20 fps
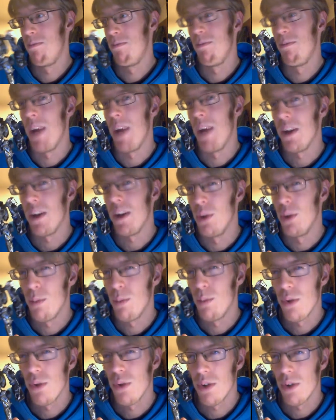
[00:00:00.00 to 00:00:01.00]
Black
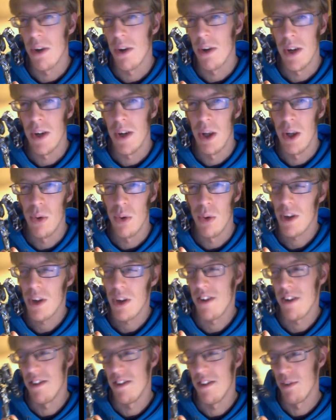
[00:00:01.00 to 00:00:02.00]
Ops guy look. I
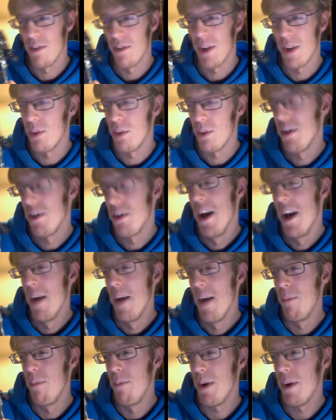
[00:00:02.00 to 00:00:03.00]
don't know what that was,
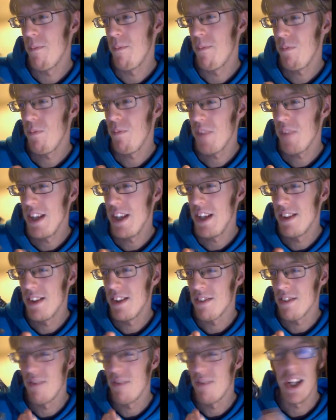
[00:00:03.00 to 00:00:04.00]
but he
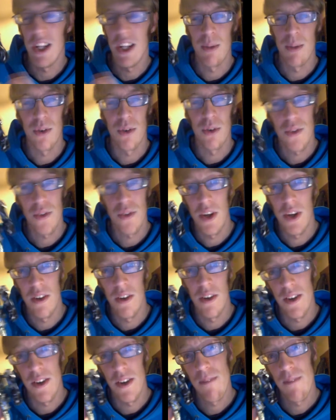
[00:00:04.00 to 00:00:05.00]
doesn't really come across anything like
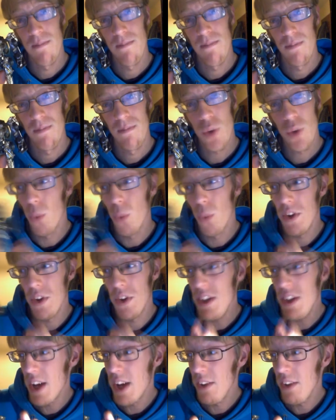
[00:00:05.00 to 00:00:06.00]
that. He's got all the
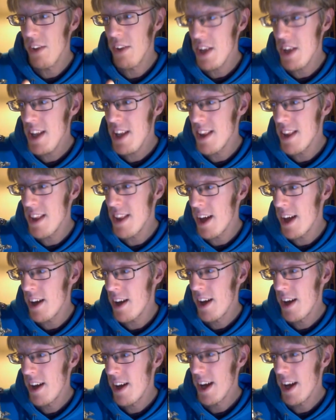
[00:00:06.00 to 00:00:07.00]
detail you need there,
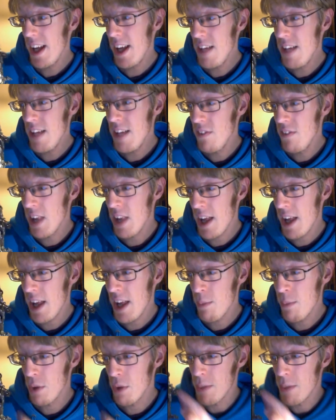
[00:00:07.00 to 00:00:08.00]
even the
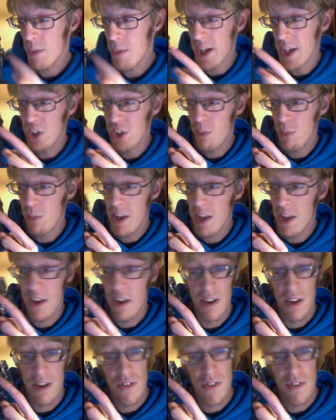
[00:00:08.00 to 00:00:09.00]
Lambo badge split in
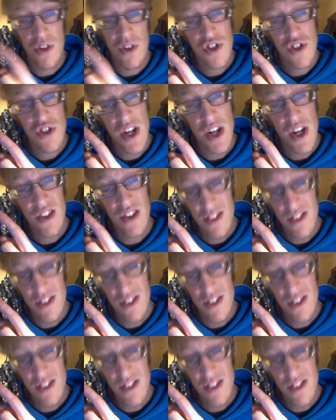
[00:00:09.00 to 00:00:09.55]
half on his chest.